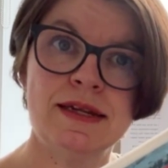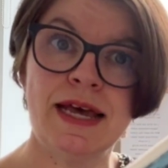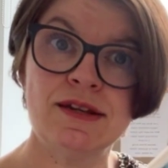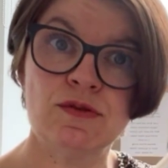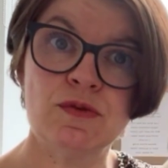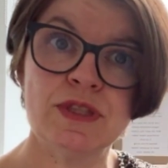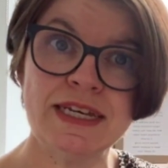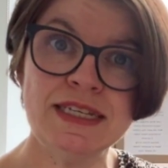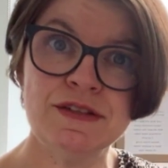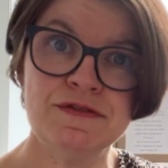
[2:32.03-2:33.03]
and all
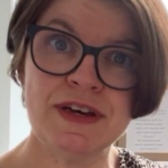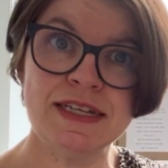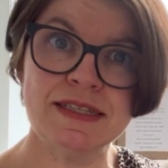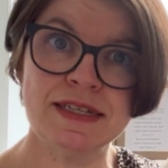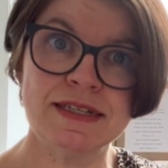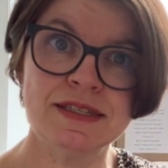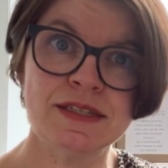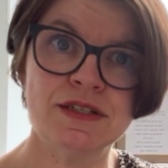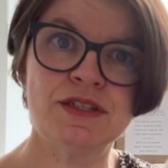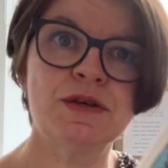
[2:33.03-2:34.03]
the
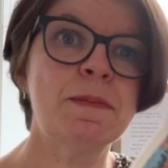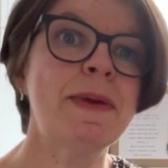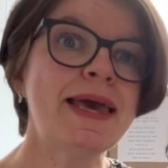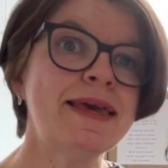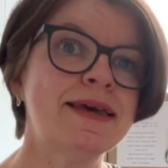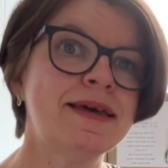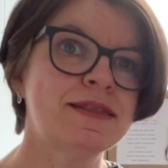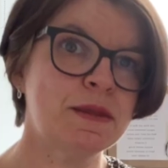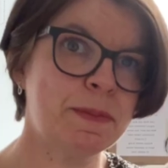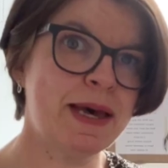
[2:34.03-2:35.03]
interfacings to make
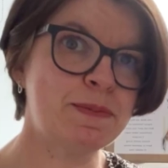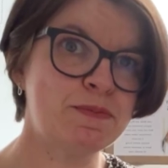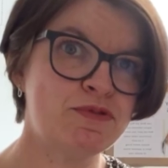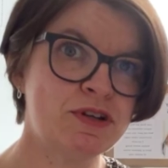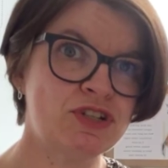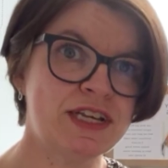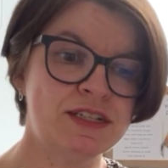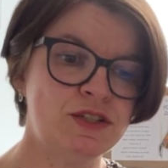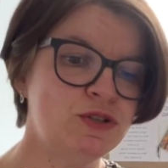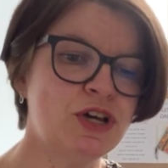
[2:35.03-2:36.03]
the bag
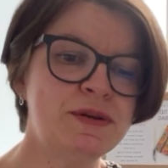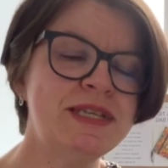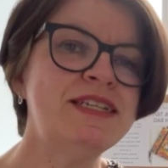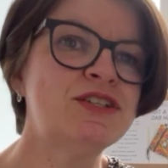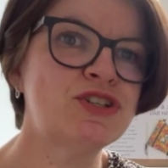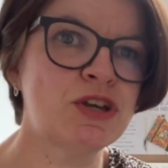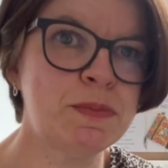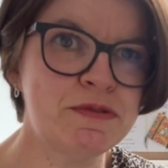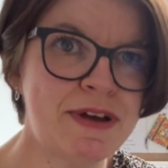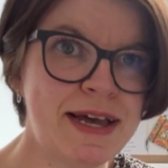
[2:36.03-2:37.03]
project. You don't need to
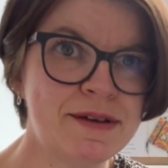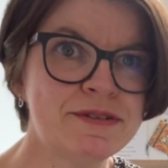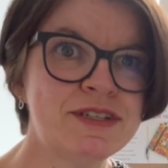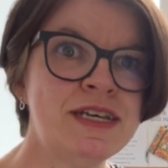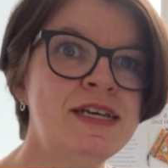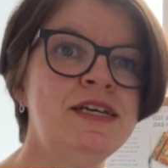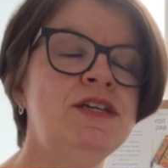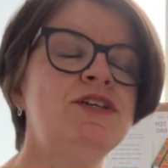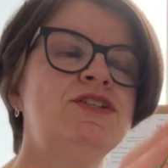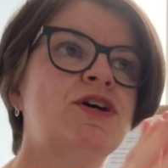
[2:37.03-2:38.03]
shop around,
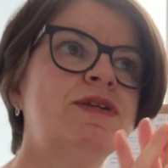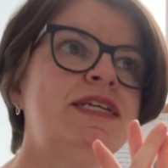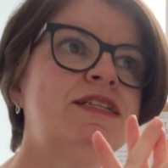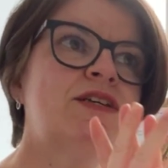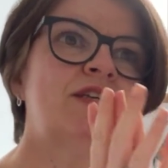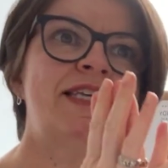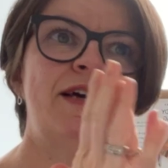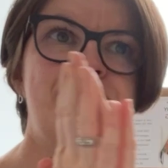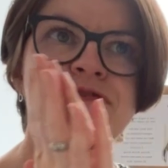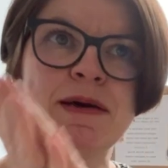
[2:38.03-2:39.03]
you don't need to
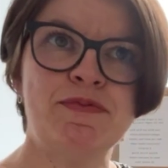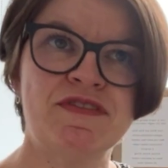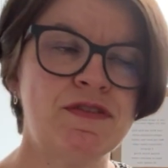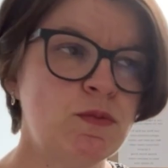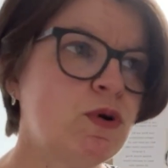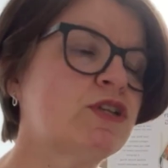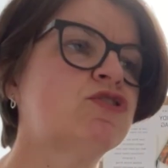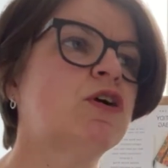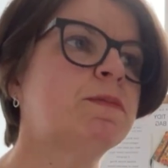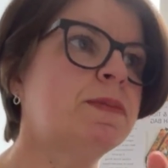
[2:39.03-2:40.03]
get fabric from one
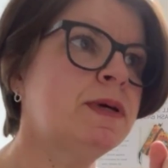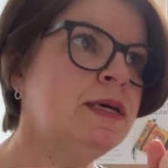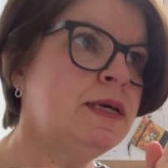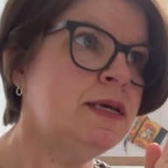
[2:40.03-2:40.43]
shop,